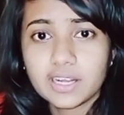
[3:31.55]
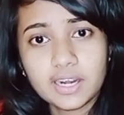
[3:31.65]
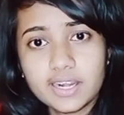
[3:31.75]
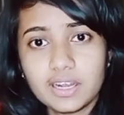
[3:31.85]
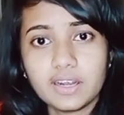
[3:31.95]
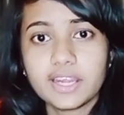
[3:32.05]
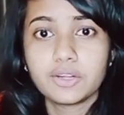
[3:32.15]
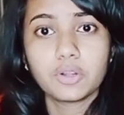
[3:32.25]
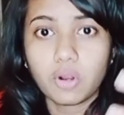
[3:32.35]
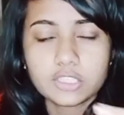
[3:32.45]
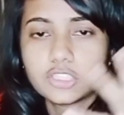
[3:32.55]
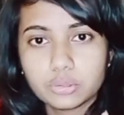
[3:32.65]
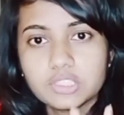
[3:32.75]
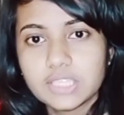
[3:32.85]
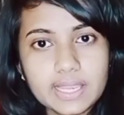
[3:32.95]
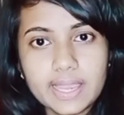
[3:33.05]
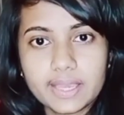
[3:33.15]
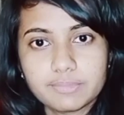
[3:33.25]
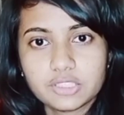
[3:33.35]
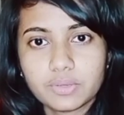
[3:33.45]
hurdle in not choosing
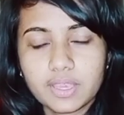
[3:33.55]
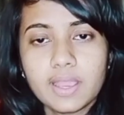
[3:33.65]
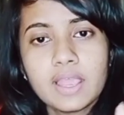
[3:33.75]
AIIMS, okay?